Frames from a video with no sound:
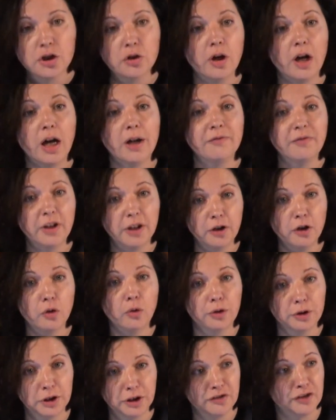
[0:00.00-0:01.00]
So I'm
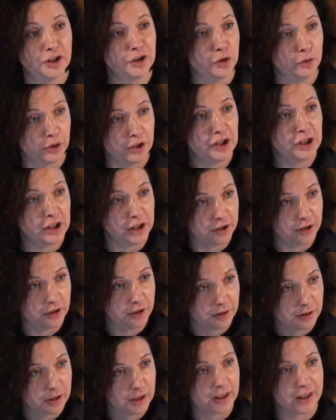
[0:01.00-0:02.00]
very honored that you are
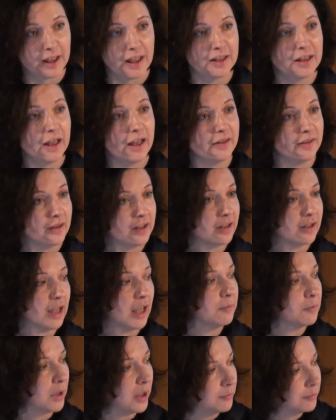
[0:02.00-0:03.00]
here. Again, I
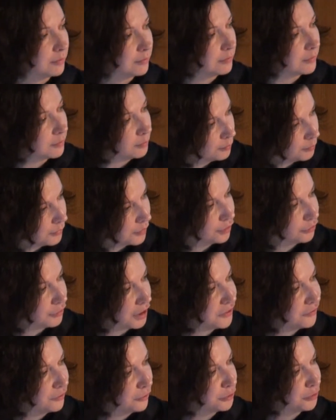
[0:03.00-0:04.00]
think I'm, I'm
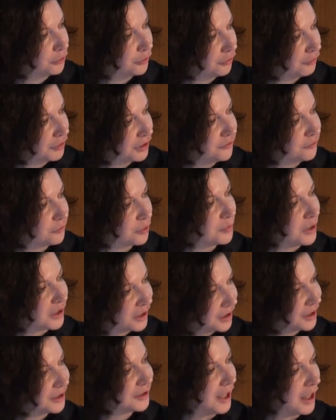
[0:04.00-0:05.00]
grateful to Irit for
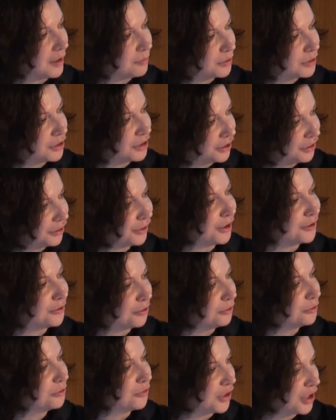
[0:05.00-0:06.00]
making it happen here. I
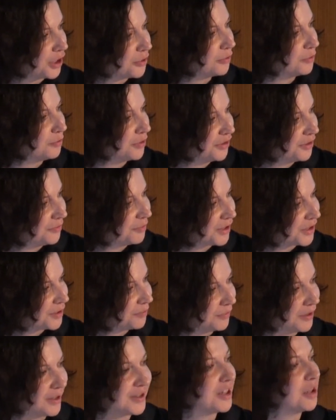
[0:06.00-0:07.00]
told you that will be the
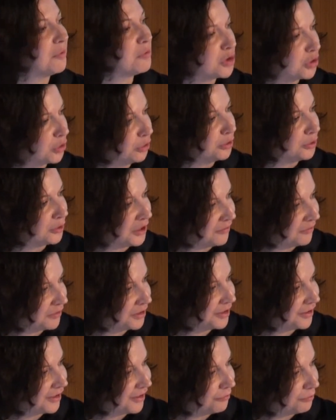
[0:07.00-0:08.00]
best place. I'm sure you'll
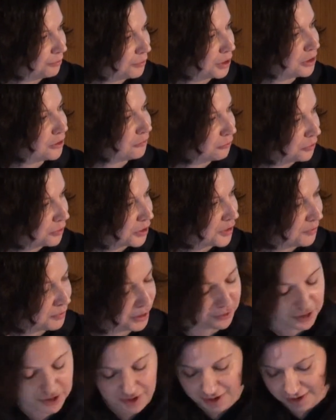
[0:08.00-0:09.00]
have an, a wonderful
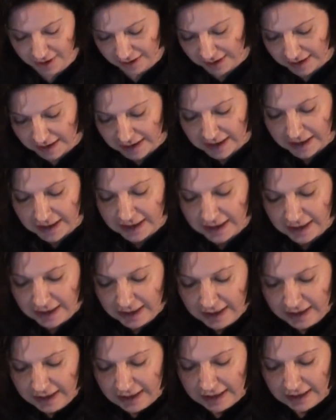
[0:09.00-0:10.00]
experience.
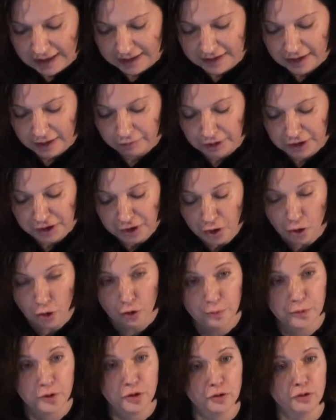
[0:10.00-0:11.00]
And I really
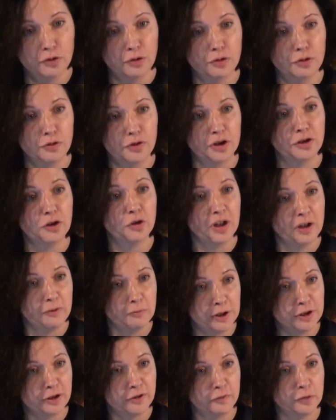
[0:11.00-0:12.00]
hope to, that you
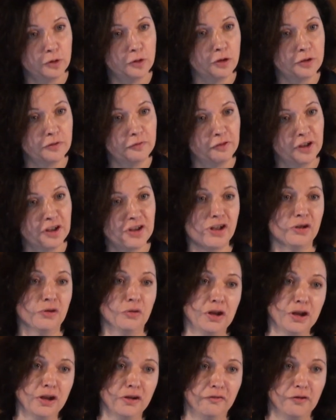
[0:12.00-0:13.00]
have a wonderful conference
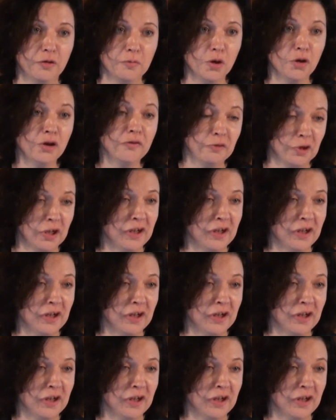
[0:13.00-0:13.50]
and to hear from you